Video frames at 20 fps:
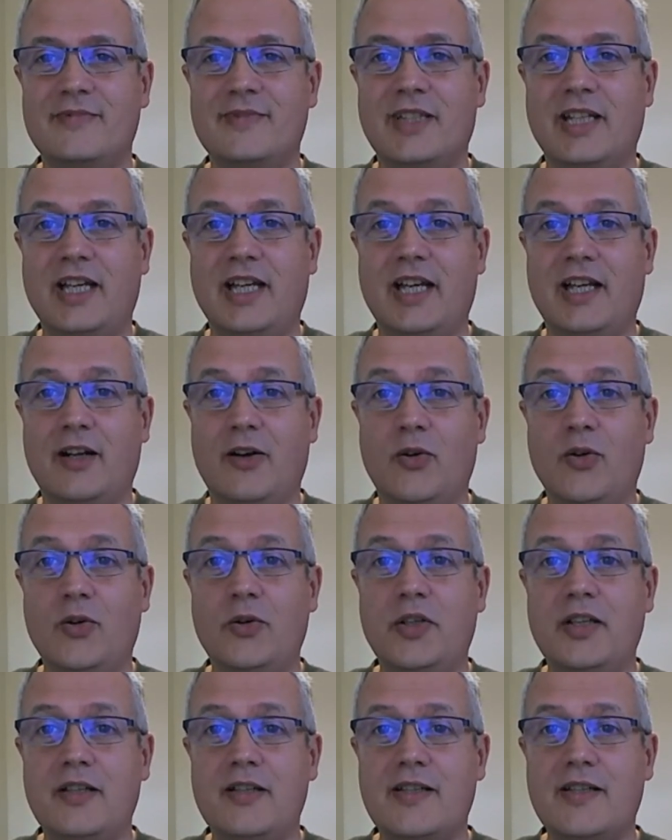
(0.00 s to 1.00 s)
and
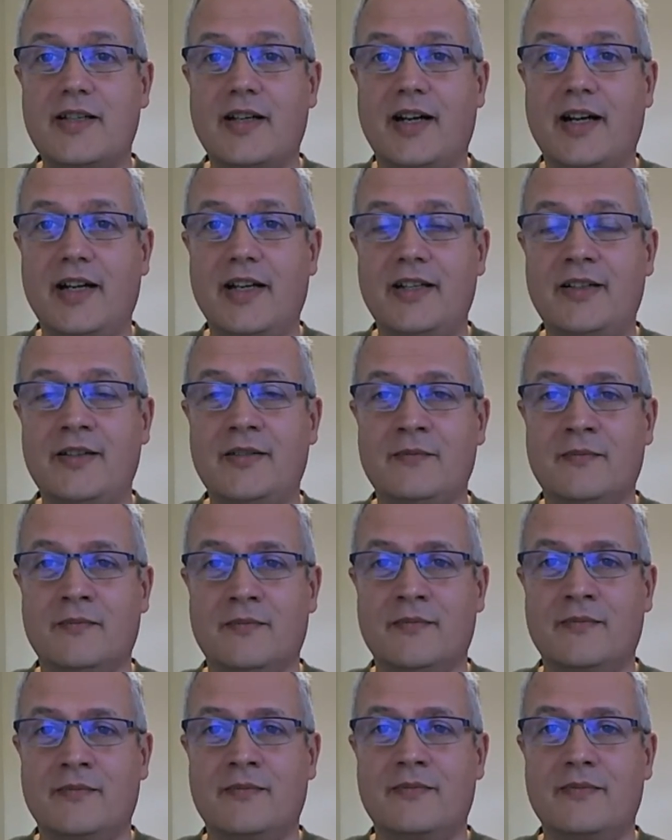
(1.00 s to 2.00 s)
look inside.
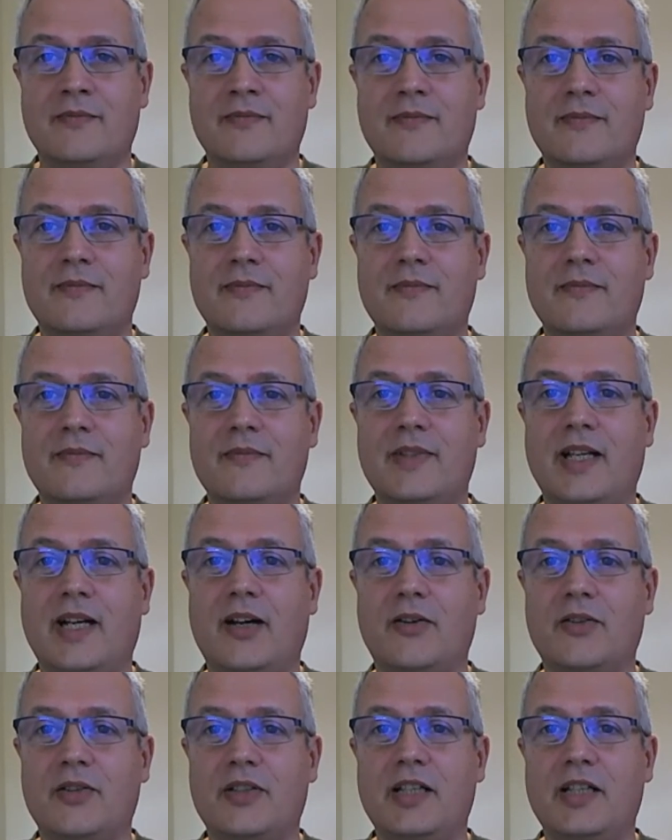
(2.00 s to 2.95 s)
Now